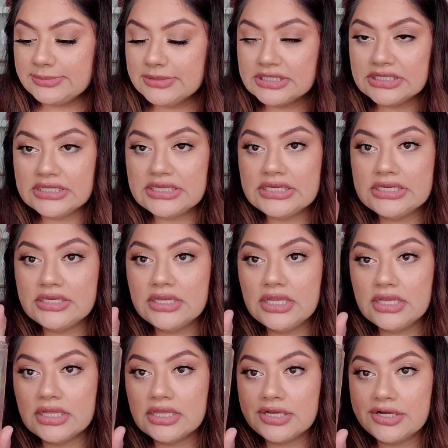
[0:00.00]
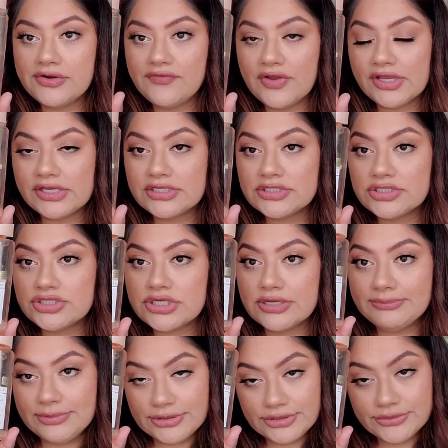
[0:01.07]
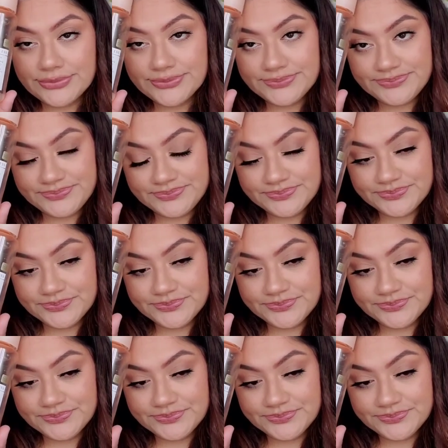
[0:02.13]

Deep Clean Clarifying Shampoo.